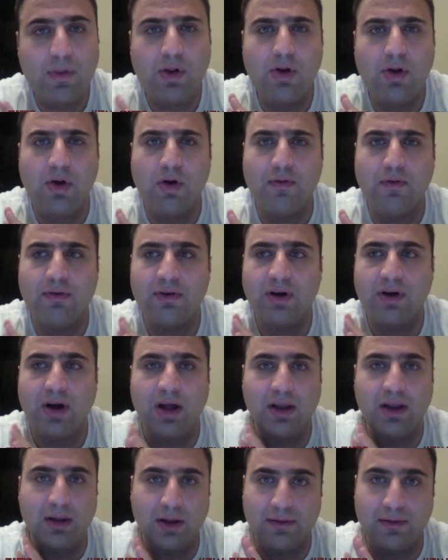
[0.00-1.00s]

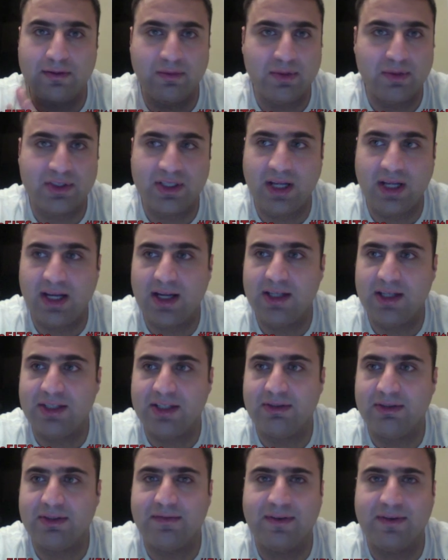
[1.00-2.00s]
overall, I love the massage.
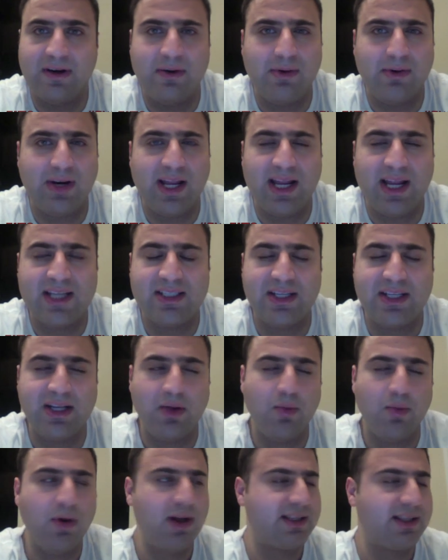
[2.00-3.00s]
It was very relaxing. I
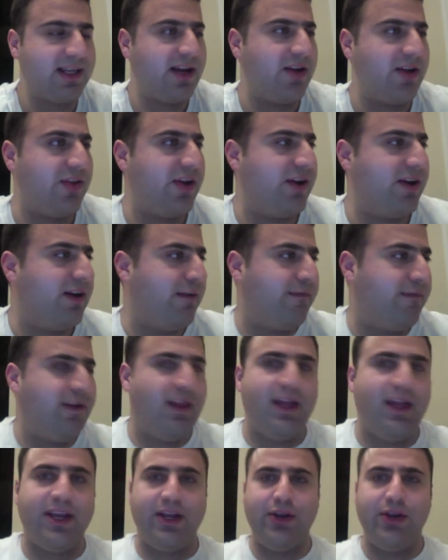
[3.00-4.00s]
walked out of there and I
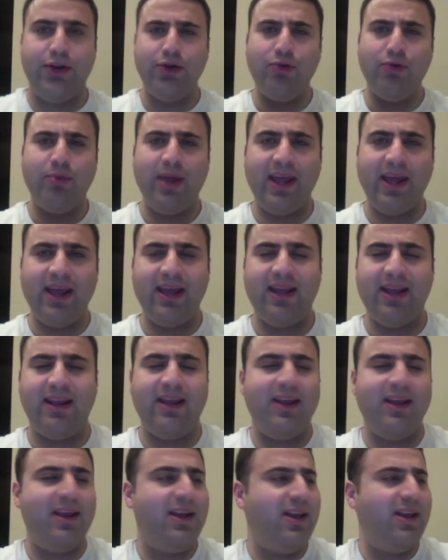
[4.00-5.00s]
felt like a new
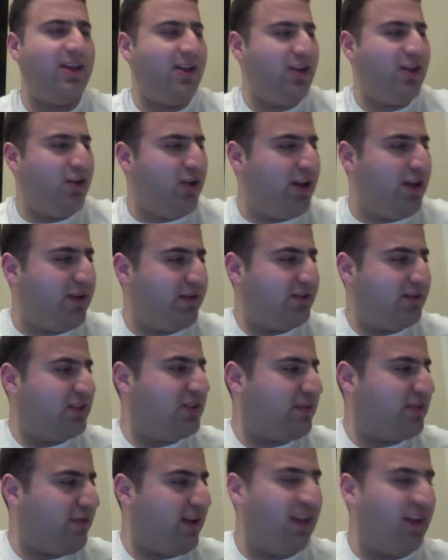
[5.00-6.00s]
man. You know, I
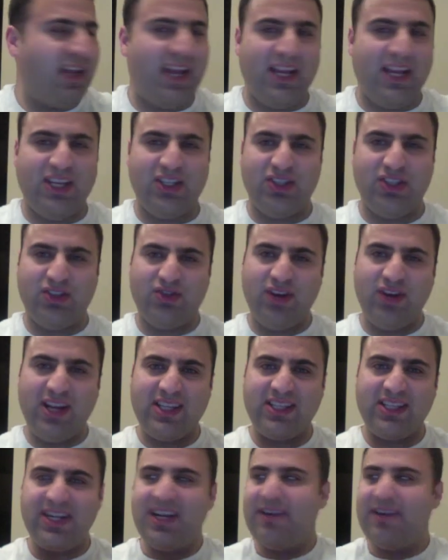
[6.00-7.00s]
just felt like
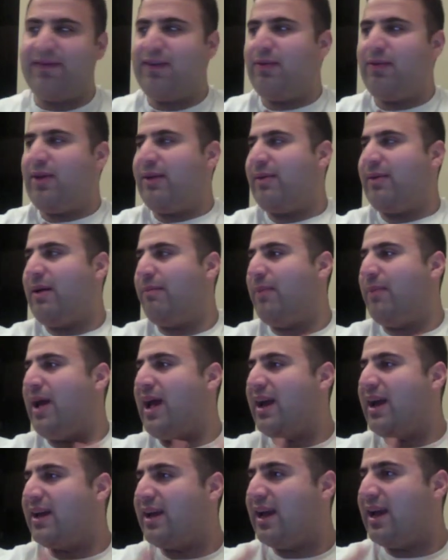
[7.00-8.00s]
stretching. I felt like my
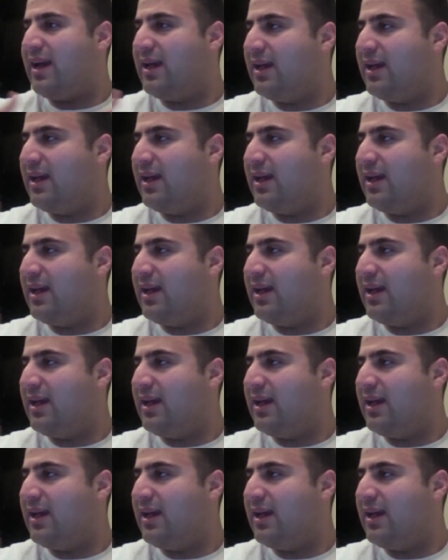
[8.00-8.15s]
back.